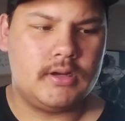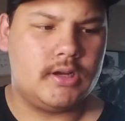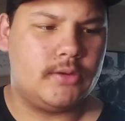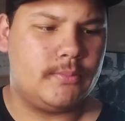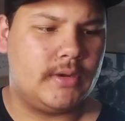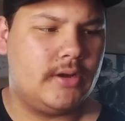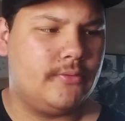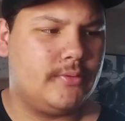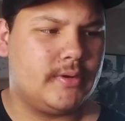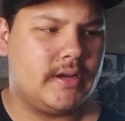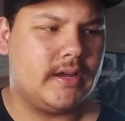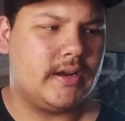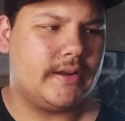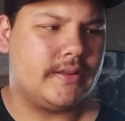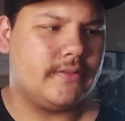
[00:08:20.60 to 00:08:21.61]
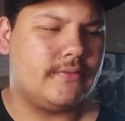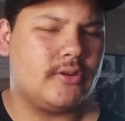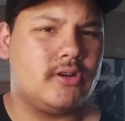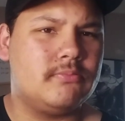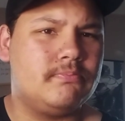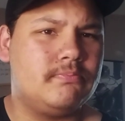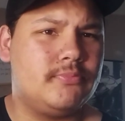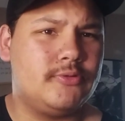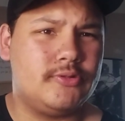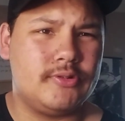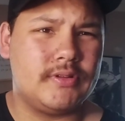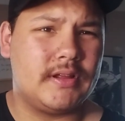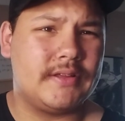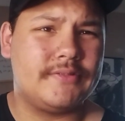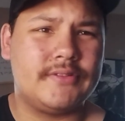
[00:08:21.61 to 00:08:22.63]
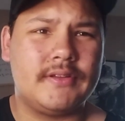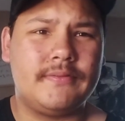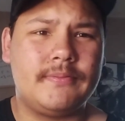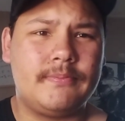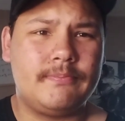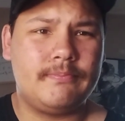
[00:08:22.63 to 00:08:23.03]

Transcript: Um, I hope you kind of like this video. Do that stuff.